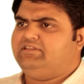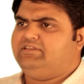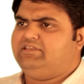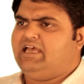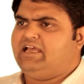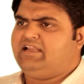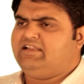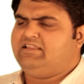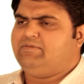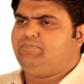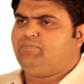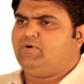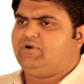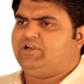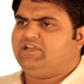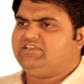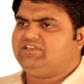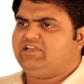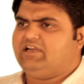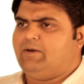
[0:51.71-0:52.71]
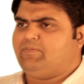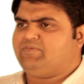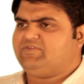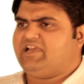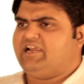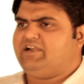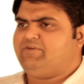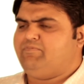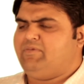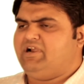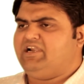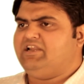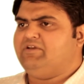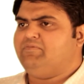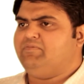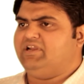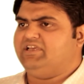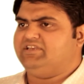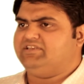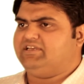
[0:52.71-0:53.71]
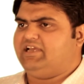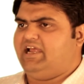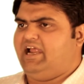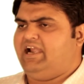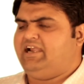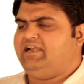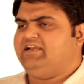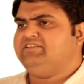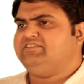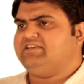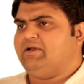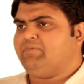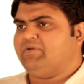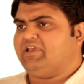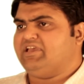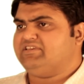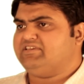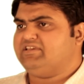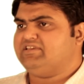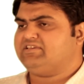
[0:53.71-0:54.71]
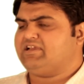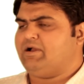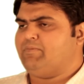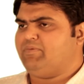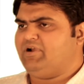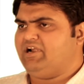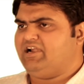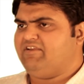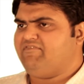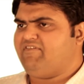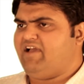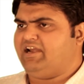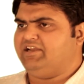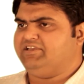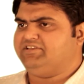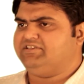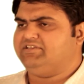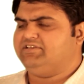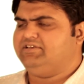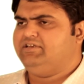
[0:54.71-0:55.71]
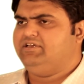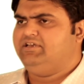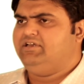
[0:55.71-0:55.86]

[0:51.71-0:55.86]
then the potential upside may diminish and in some cases completely vanish.